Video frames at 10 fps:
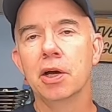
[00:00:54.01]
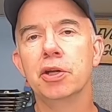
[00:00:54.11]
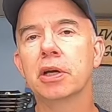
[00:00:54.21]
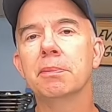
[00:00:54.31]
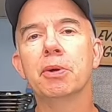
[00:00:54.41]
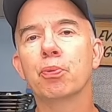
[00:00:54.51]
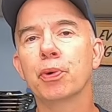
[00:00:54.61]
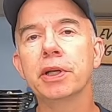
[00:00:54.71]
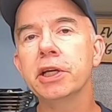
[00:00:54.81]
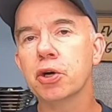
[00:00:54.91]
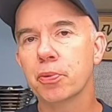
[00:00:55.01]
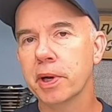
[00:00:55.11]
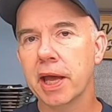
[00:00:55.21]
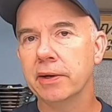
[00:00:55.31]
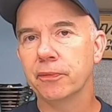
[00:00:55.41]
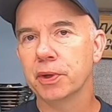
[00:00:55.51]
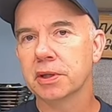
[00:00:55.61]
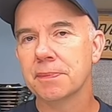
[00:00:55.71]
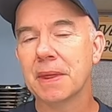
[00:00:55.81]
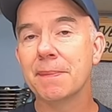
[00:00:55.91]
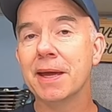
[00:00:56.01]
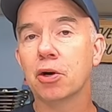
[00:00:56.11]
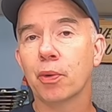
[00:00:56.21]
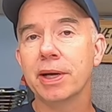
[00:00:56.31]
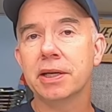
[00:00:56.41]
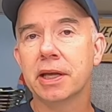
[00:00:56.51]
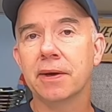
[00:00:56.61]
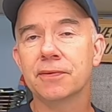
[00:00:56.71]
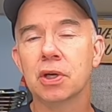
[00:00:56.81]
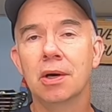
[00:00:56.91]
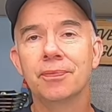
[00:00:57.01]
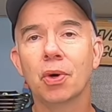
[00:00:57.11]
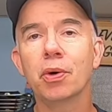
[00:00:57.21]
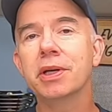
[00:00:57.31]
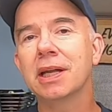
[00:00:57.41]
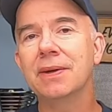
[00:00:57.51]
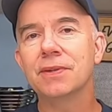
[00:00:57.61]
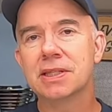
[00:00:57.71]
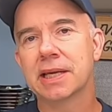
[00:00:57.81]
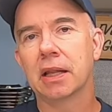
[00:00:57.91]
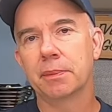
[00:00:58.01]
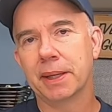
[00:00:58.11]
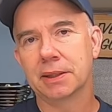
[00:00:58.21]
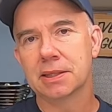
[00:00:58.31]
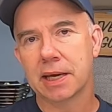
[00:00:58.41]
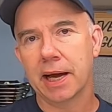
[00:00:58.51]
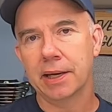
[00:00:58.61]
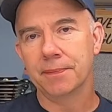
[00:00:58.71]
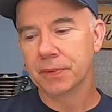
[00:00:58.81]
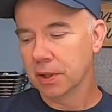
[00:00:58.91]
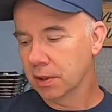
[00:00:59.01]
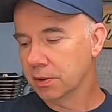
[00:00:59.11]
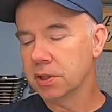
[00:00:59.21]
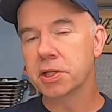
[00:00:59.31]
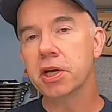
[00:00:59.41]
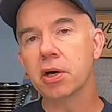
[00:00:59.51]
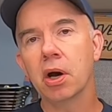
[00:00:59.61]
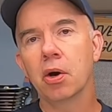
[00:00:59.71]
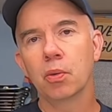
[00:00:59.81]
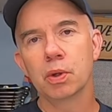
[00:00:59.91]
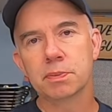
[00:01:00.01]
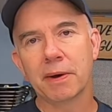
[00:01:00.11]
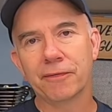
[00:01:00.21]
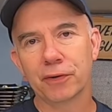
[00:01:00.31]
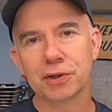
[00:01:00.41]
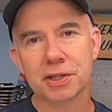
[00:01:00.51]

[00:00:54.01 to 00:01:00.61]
You can be really creative with them. They make great gifts or you can even sell them on the side. This here was my first